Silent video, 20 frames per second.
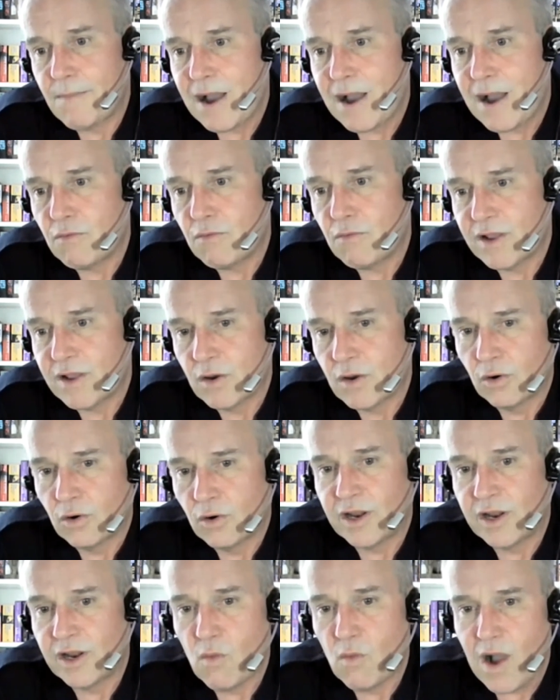about
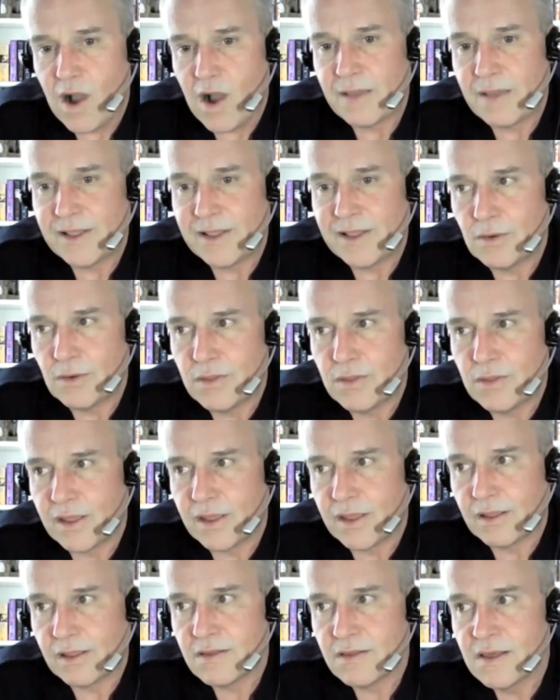recording why we do
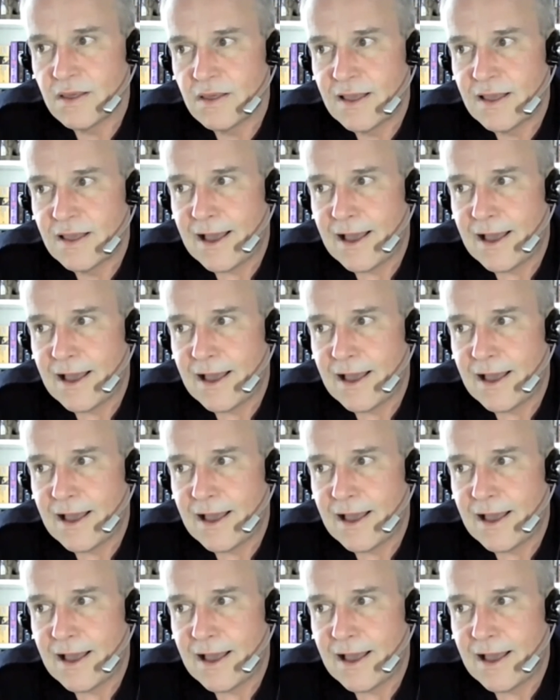things